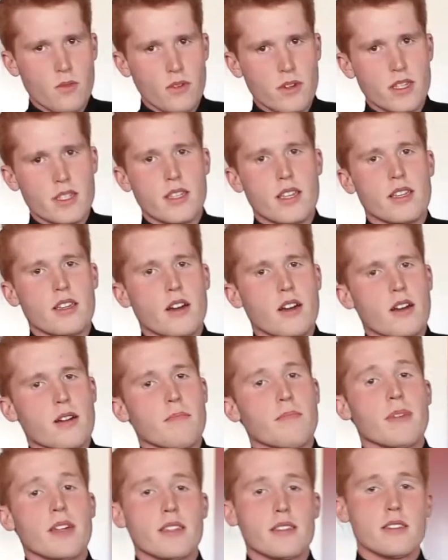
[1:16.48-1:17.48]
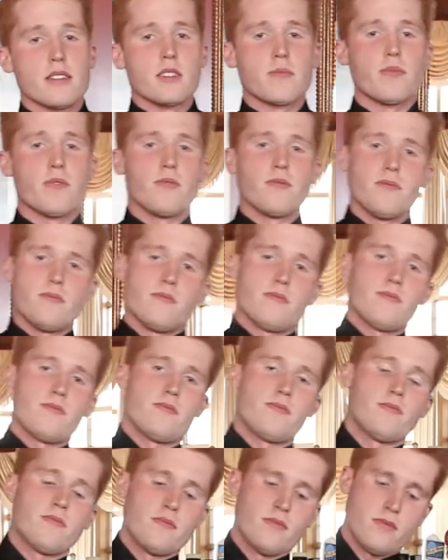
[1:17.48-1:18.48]
We're going to take our mixing spoon
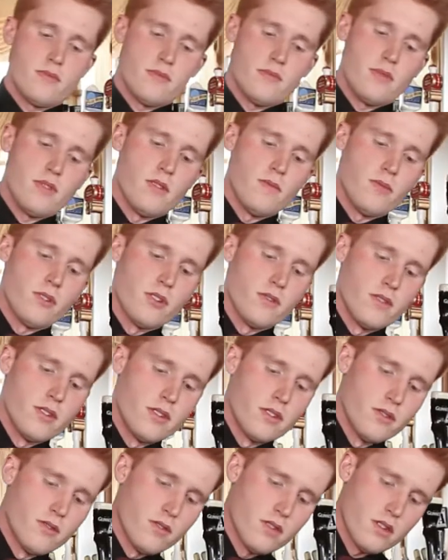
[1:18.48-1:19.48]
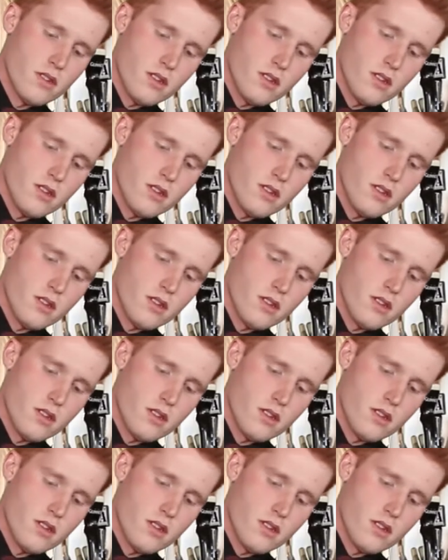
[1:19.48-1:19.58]
and we're going to